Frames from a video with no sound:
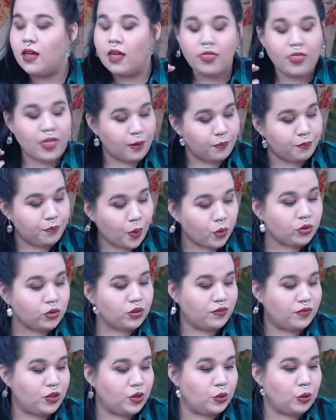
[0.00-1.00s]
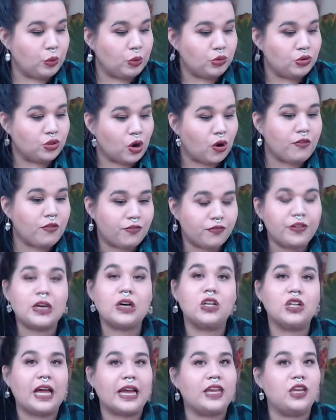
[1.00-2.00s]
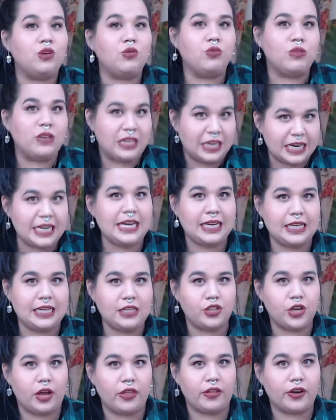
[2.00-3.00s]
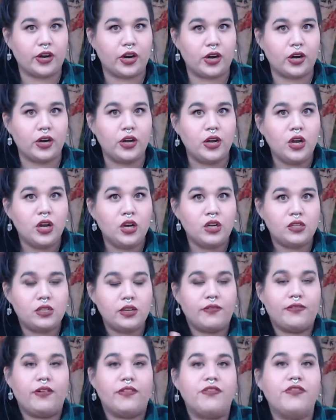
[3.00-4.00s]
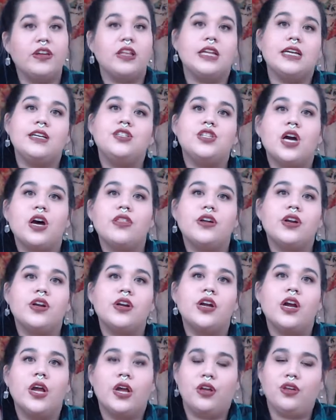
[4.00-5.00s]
that both of you don't feel like you need each other to fulfill each other.